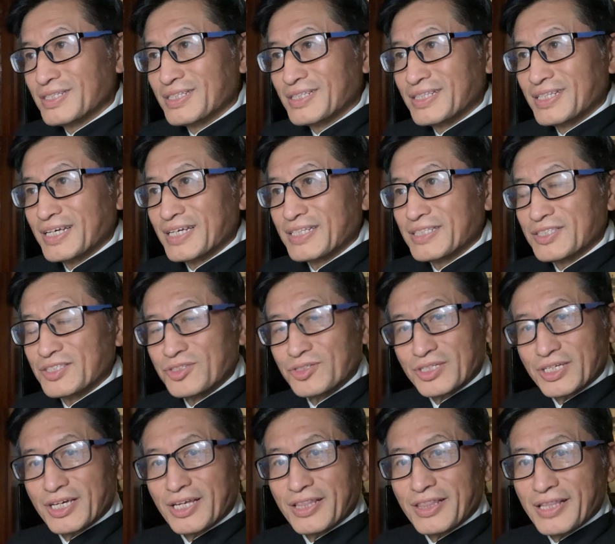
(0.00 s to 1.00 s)
then you
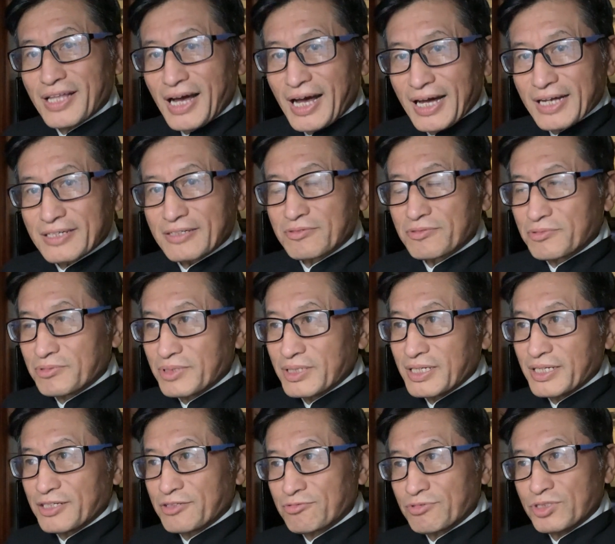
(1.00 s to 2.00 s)
cannot
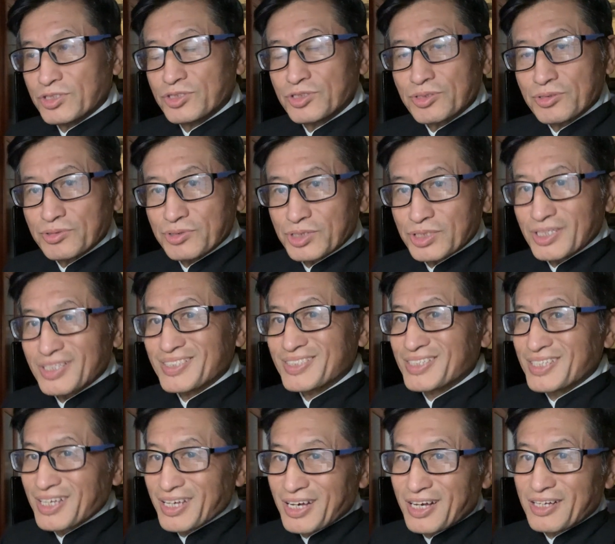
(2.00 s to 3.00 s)
really reduce it
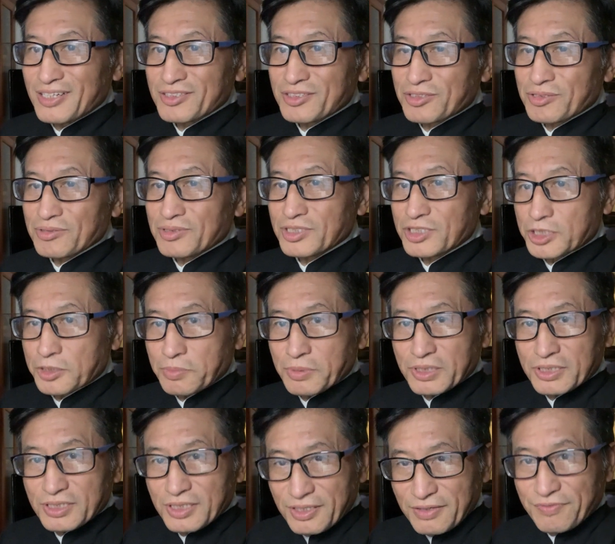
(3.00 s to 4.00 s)
down to the
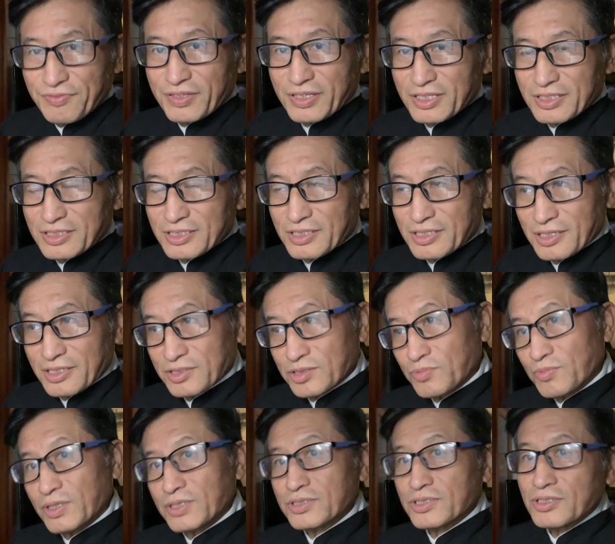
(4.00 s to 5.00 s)
specifics, because
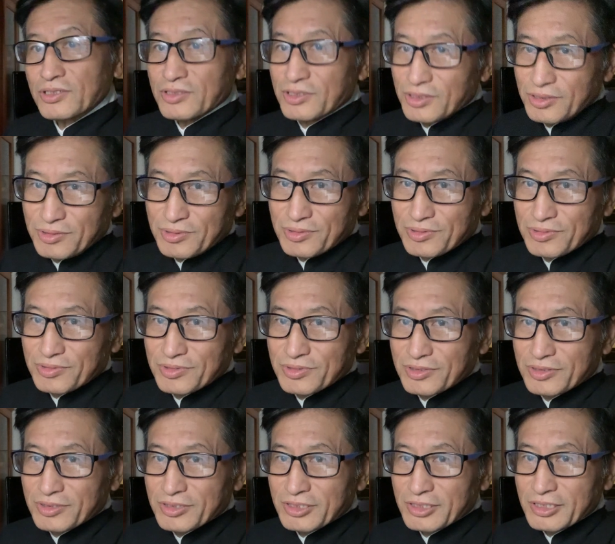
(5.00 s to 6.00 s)
once you do,
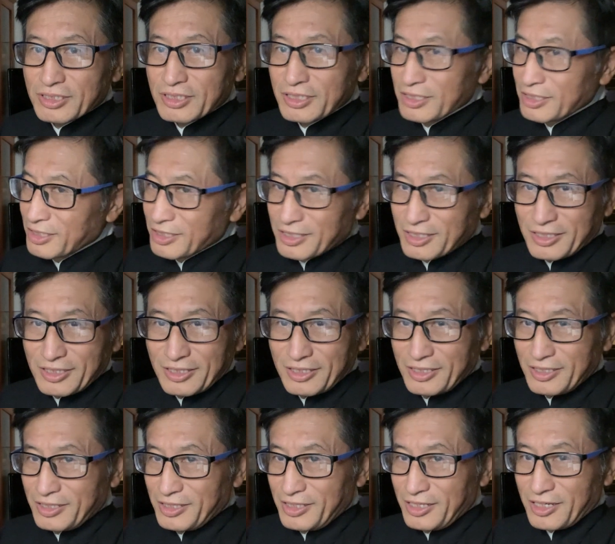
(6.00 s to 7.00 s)

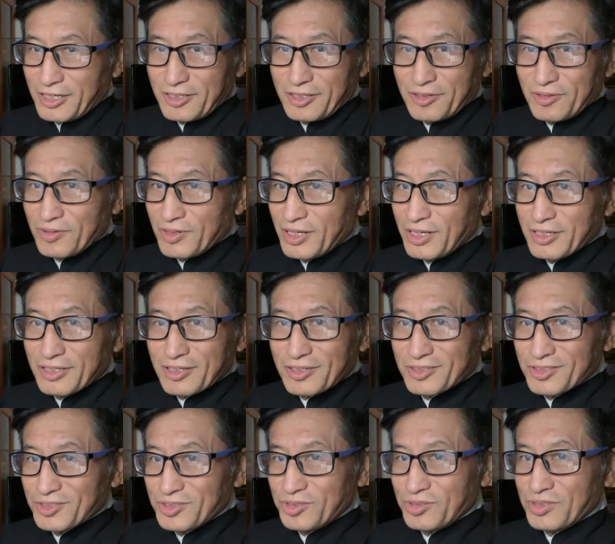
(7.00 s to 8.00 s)
they are no longer
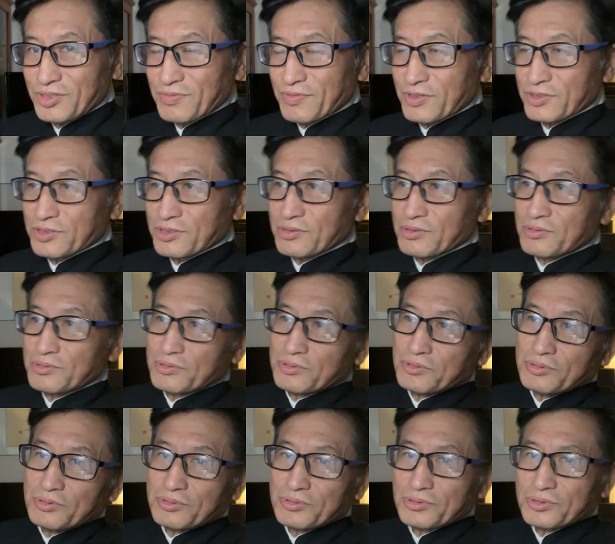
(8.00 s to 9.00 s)
the universal
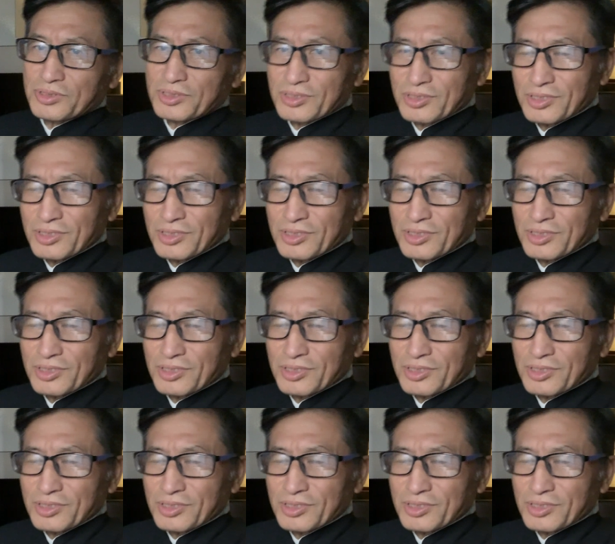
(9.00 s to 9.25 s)
rules.